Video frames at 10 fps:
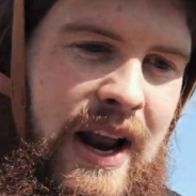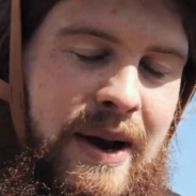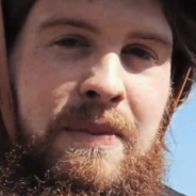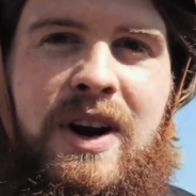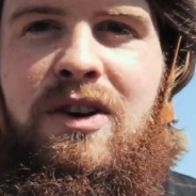
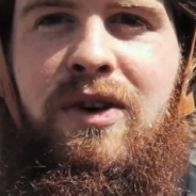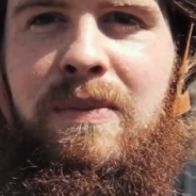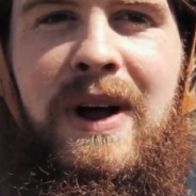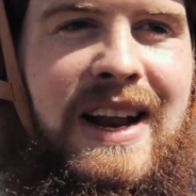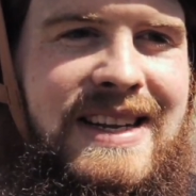like
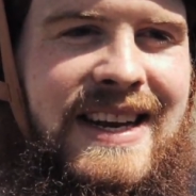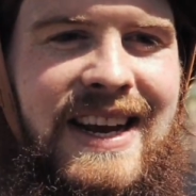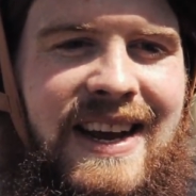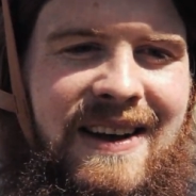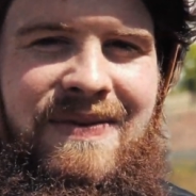
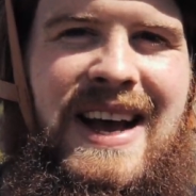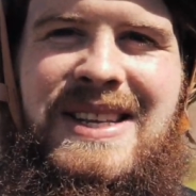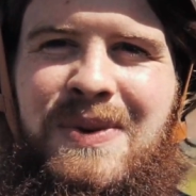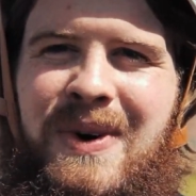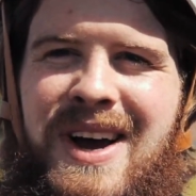maneuverability, if
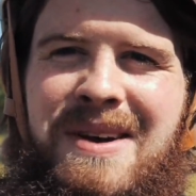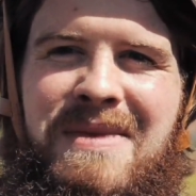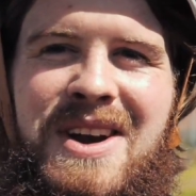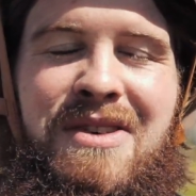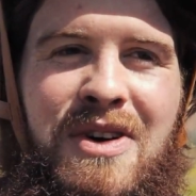that's a word,
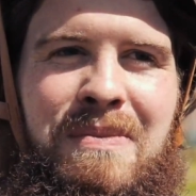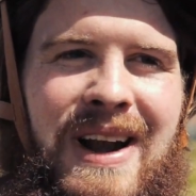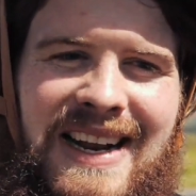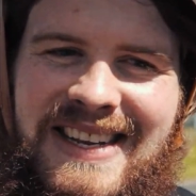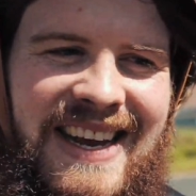
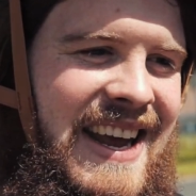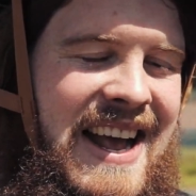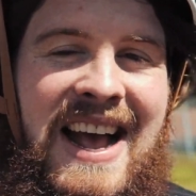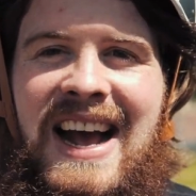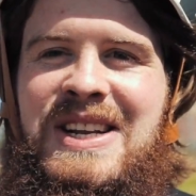maneuverability,
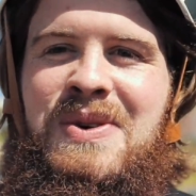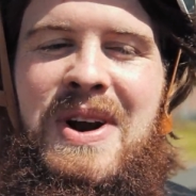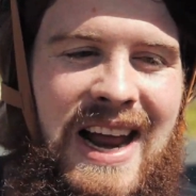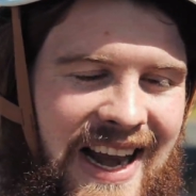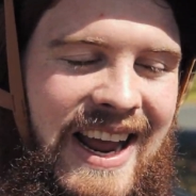it's
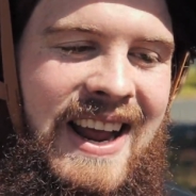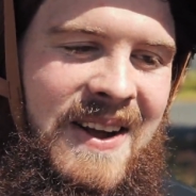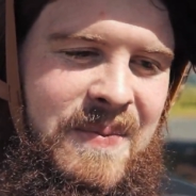really